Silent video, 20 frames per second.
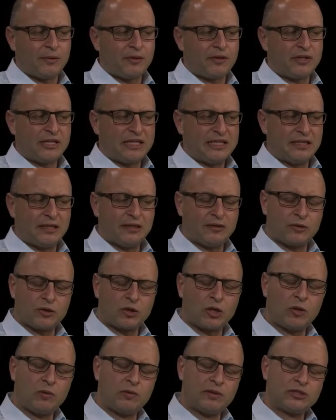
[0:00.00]
the
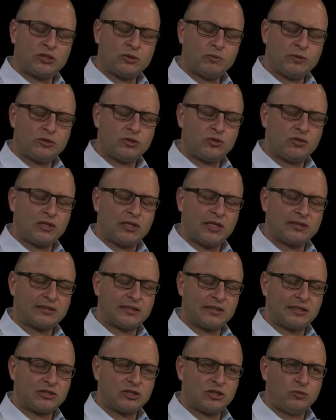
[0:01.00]
coalition went to the last
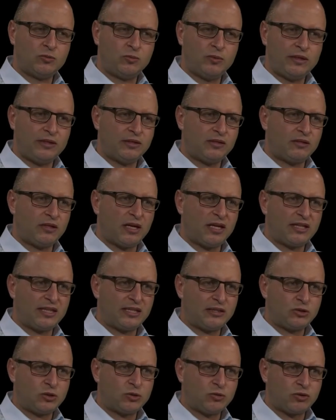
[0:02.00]
election with, I
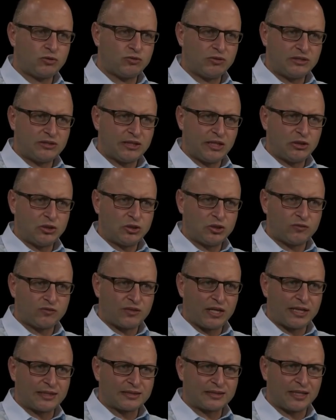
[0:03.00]
think, two or three stages of
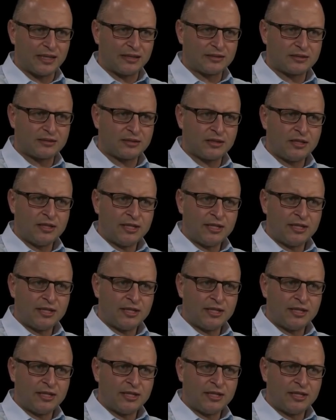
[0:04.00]
tax cuts.